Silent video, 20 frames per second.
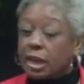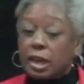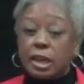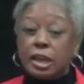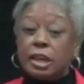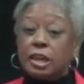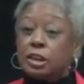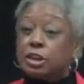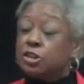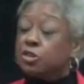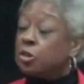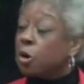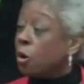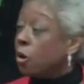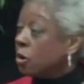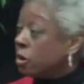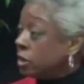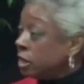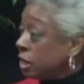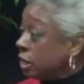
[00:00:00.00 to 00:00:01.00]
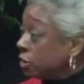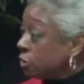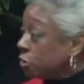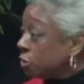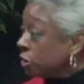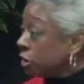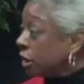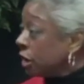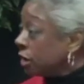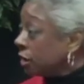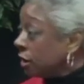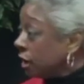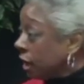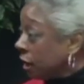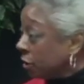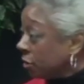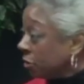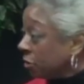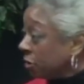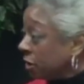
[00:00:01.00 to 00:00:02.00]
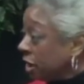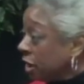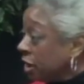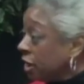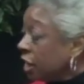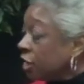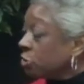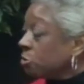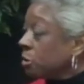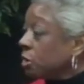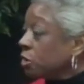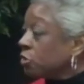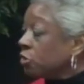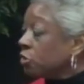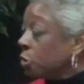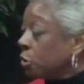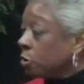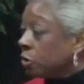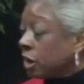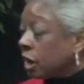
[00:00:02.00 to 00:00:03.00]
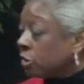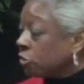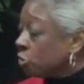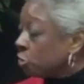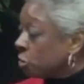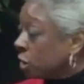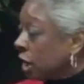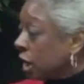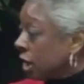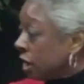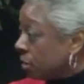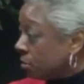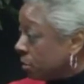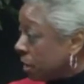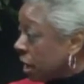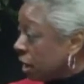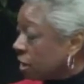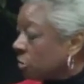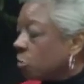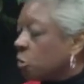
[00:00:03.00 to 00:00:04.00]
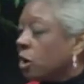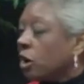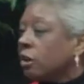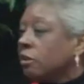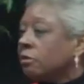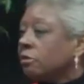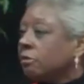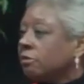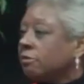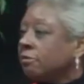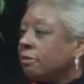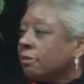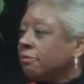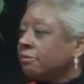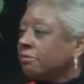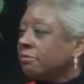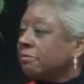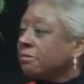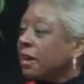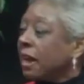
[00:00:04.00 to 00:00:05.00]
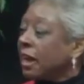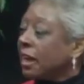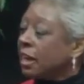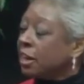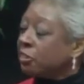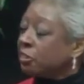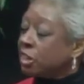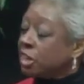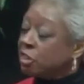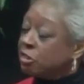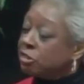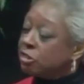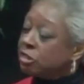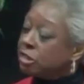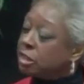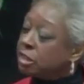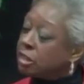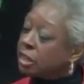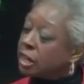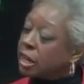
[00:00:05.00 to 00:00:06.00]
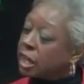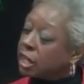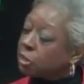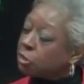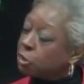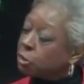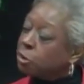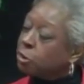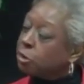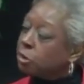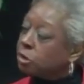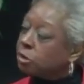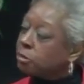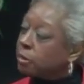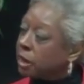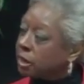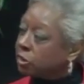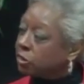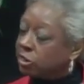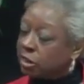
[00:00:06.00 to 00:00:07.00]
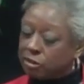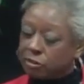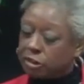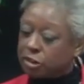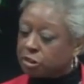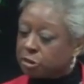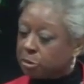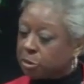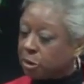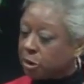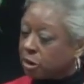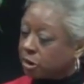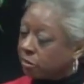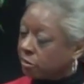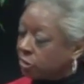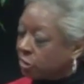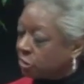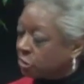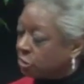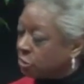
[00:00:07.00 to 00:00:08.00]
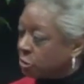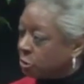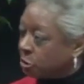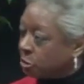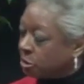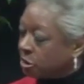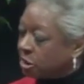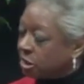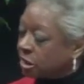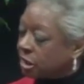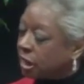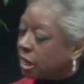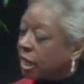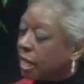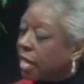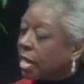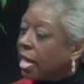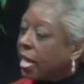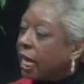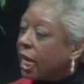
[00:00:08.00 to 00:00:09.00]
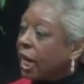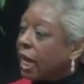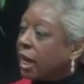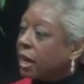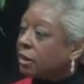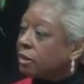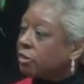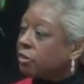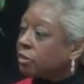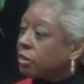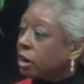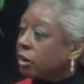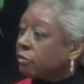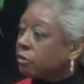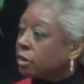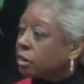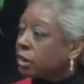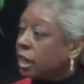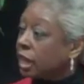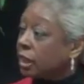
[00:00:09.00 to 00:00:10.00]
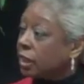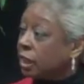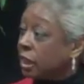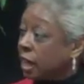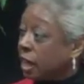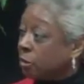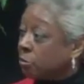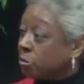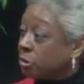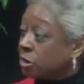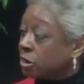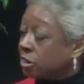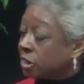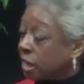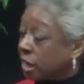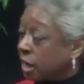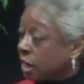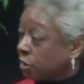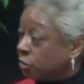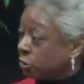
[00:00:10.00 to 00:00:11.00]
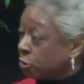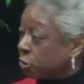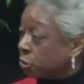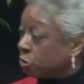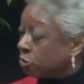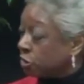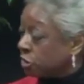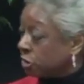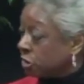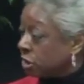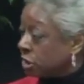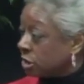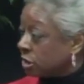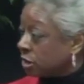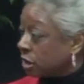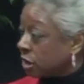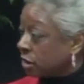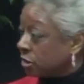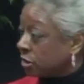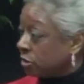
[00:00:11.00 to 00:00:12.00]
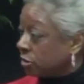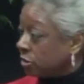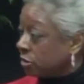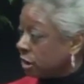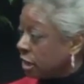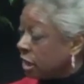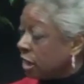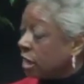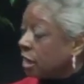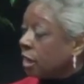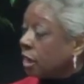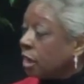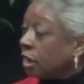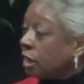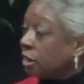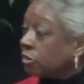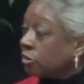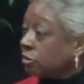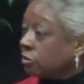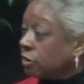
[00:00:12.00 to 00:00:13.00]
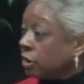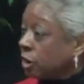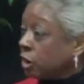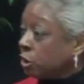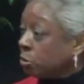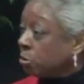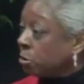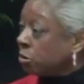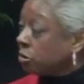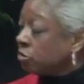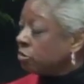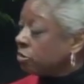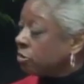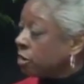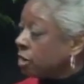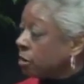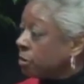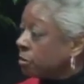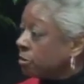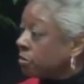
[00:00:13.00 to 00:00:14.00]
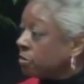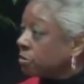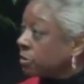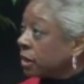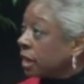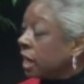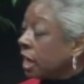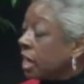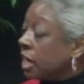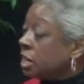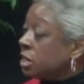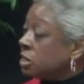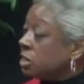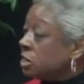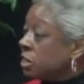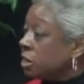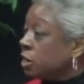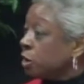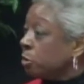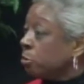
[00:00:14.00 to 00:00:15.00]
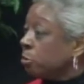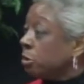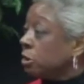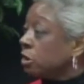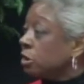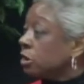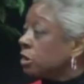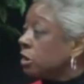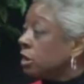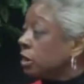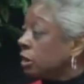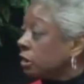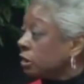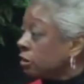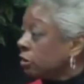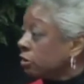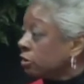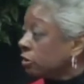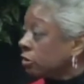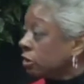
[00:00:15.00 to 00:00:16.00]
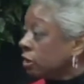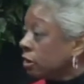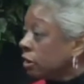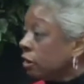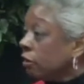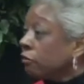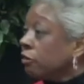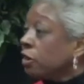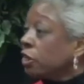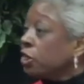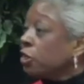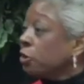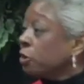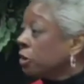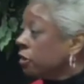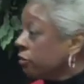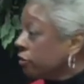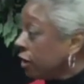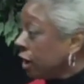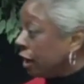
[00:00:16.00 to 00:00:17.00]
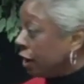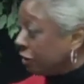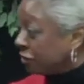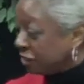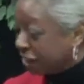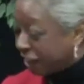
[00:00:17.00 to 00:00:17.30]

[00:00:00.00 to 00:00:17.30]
It is on the internet now. It has been sold out. You can't buy it. Well, it's interesting that I Googled myself as a part of this new book and discovered that that book that I sold for $10 is available from antique book dealers for $35.